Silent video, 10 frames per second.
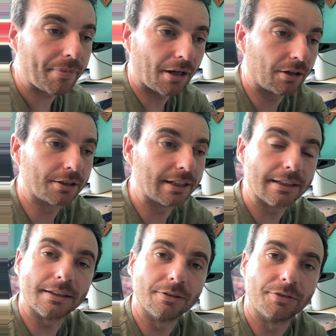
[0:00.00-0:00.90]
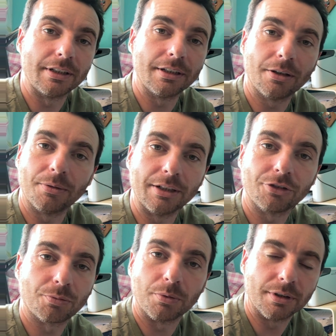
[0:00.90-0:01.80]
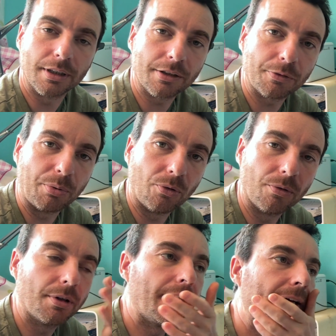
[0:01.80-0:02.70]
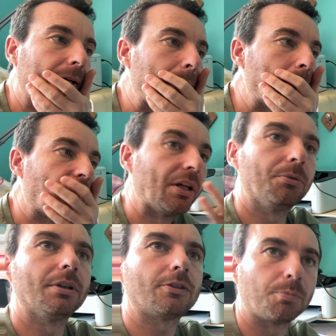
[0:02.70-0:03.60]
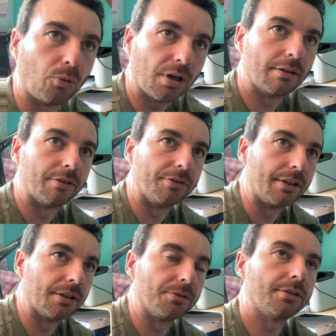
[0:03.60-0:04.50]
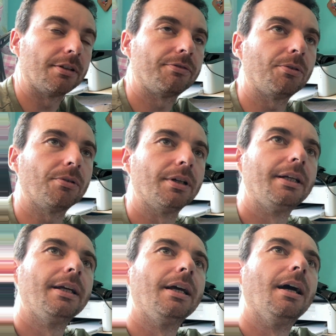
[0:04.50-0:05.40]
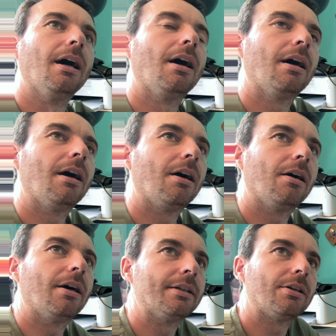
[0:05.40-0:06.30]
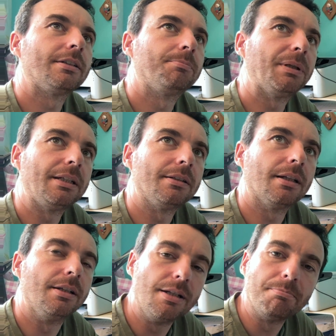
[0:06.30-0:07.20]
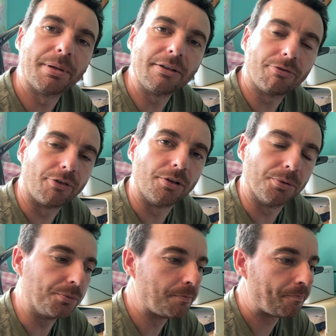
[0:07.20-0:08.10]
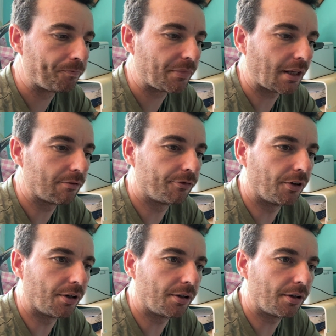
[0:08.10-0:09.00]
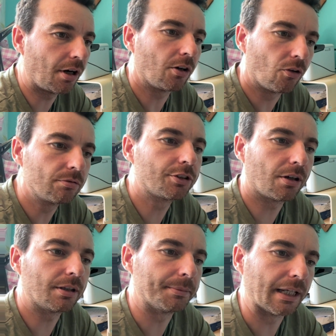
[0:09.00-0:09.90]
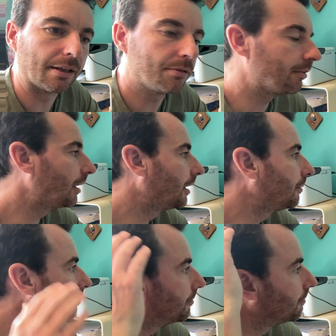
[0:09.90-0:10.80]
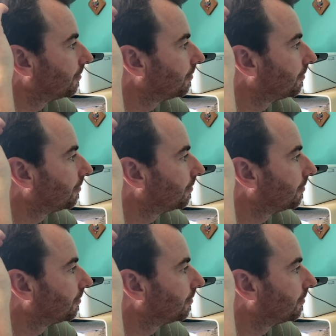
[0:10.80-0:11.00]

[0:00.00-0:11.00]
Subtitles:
I could edit the video, it just wouldn't export. It would export other videos, and I thought, and I'd been limping through for a long time now,